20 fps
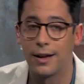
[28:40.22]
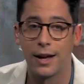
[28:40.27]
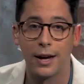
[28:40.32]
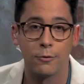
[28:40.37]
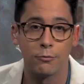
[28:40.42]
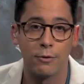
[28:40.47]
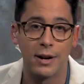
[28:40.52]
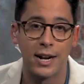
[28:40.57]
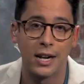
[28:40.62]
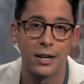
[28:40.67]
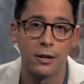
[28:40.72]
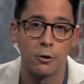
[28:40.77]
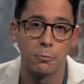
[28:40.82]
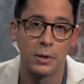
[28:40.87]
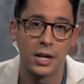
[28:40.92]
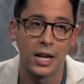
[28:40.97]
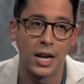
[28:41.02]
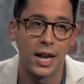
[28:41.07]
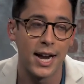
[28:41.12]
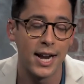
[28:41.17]
I ran a little
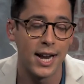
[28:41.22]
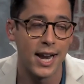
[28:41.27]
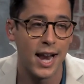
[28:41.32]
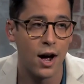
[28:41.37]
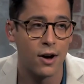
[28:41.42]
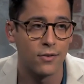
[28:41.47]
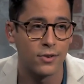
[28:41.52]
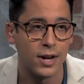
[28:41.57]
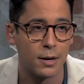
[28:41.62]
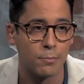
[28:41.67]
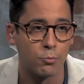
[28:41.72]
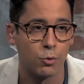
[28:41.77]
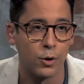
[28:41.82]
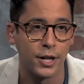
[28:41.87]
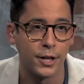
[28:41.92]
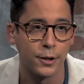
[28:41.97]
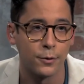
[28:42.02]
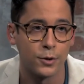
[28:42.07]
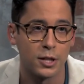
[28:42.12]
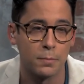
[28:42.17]
bit late. Now I've got to
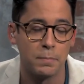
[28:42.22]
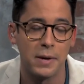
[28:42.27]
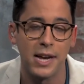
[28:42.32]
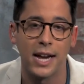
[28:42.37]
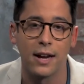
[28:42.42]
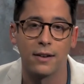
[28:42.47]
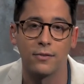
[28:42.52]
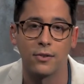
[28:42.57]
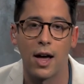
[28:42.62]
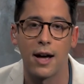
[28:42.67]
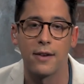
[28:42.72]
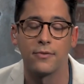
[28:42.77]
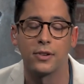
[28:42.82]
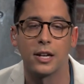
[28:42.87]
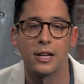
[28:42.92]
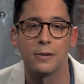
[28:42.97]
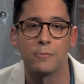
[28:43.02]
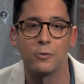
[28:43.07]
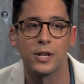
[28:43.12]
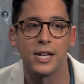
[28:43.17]
bring you, speaking of life and
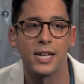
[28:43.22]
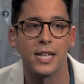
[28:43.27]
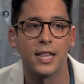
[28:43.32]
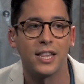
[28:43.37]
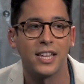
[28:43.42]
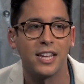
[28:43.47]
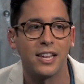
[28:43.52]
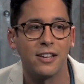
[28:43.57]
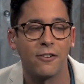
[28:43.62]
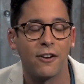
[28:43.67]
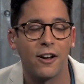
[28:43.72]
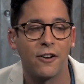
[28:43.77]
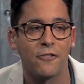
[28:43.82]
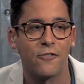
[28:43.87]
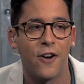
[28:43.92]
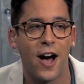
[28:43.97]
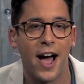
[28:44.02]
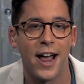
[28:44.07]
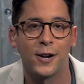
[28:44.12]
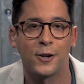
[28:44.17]
liberty, the uh,
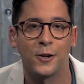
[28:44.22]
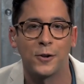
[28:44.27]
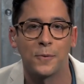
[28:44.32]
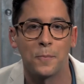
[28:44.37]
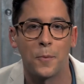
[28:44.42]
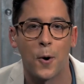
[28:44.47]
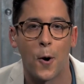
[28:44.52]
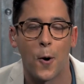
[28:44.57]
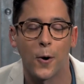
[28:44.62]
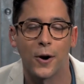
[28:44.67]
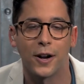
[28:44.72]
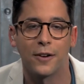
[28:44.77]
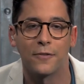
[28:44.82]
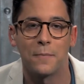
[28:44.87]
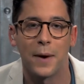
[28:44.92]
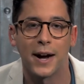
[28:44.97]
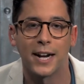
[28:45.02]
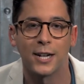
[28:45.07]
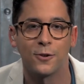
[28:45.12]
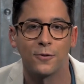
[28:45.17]
final part of
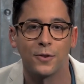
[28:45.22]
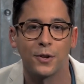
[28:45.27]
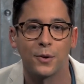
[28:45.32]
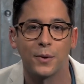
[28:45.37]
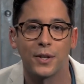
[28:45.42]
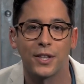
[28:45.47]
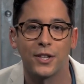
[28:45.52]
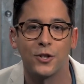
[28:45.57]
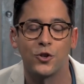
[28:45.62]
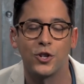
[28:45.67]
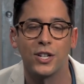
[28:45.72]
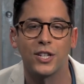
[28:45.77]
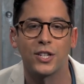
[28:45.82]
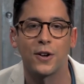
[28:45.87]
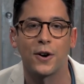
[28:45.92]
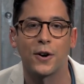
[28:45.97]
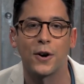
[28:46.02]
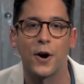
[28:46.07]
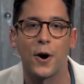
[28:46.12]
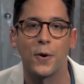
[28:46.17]
my interview with Ji
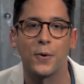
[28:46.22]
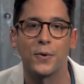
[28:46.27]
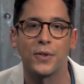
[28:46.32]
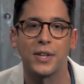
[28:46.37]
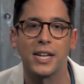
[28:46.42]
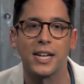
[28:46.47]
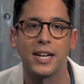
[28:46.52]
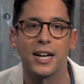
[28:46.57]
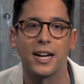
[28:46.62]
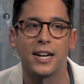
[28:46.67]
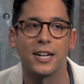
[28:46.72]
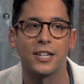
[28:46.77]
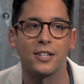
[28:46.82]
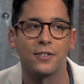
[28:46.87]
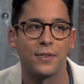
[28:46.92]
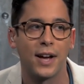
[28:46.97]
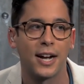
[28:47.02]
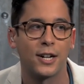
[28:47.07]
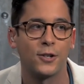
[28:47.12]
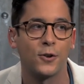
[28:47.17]
Seong-Ho, the uh,
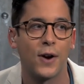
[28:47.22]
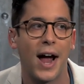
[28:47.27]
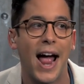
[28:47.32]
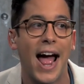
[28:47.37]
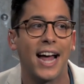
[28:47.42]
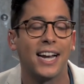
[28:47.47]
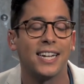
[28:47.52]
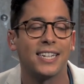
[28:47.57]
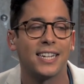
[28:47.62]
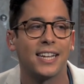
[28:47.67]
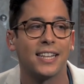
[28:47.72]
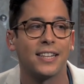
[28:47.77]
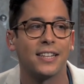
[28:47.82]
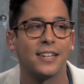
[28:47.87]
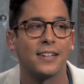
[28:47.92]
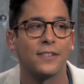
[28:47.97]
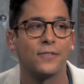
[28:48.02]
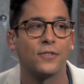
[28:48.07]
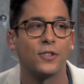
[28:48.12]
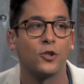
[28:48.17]
defector, and uh,
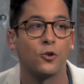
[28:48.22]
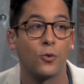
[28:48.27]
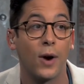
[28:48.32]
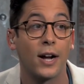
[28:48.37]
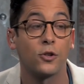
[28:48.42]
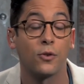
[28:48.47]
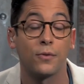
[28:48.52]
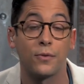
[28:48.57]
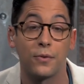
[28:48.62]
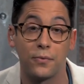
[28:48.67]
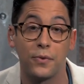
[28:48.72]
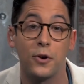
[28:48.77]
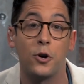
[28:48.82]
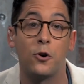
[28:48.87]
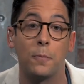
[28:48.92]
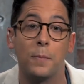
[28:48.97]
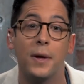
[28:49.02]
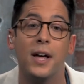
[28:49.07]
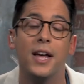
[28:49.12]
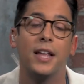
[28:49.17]
the, the director of the
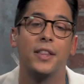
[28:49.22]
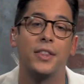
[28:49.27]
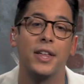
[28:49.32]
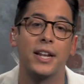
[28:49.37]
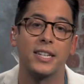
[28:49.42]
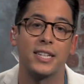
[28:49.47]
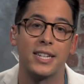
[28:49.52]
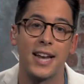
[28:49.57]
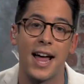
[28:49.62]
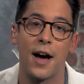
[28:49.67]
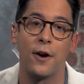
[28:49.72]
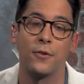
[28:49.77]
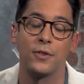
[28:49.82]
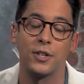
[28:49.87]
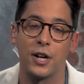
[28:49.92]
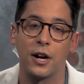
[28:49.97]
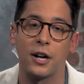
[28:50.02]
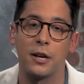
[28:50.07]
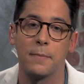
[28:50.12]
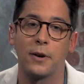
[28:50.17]
film that is now the
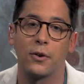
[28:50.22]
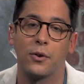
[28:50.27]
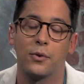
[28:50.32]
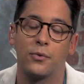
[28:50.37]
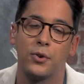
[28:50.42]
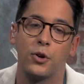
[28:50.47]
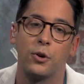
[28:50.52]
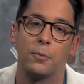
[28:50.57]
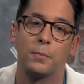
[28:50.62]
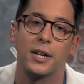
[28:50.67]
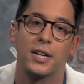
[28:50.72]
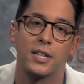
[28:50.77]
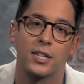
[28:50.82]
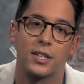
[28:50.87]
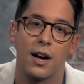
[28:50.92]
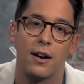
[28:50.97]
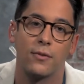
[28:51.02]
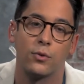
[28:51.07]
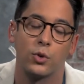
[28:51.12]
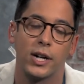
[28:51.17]
documentary film that is
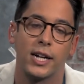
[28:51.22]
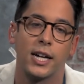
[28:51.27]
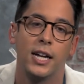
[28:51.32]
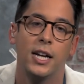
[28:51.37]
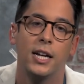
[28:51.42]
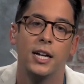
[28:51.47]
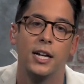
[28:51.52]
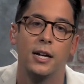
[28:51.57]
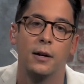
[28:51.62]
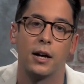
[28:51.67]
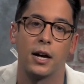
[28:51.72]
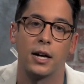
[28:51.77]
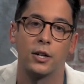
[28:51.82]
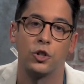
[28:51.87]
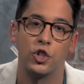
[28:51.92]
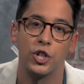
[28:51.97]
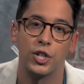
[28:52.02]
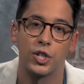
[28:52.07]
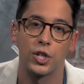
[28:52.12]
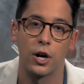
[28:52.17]
covering uh,
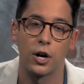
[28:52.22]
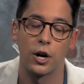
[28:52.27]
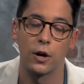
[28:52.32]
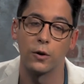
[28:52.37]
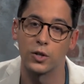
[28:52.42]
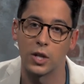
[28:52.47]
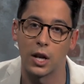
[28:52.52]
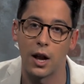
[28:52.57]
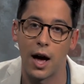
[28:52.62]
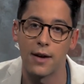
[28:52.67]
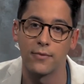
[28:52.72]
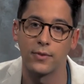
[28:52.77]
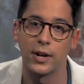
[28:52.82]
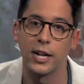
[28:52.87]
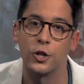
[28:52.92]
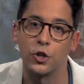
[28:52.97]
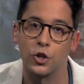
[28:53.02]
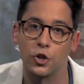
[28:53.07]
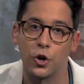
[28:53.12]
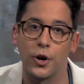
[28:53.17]
Ji Seong-Ho's life
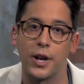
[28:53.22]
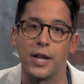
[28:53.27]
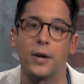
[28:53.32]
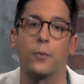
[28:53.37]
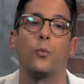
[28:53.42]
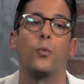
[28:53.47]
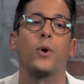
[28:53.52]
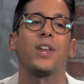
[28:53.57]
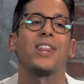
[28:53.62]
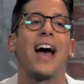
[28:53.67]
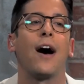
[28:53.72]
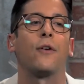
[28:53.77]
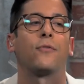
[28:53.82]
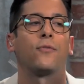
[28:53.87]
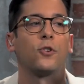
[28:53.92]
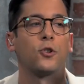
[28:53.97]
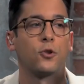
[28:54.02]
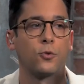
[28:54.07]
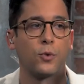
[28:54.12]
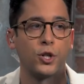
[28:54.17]
and journey. Without
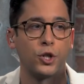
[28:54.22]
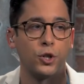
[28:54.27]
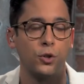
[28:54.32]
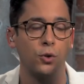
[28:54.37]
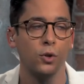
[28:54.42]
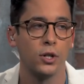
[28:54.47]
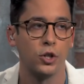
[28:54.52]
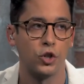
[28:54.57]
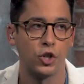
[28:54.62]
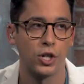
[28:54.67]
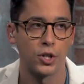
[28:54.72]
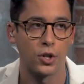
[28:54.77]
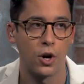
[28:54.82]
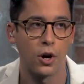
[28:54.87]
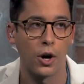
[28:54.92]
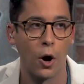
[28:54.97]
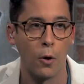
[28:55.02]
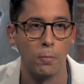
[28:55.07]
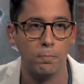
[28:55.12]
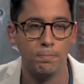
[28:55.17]
further ado, Ji
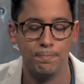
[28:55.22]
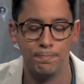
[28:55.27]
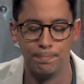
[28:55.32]
Seong-Ho.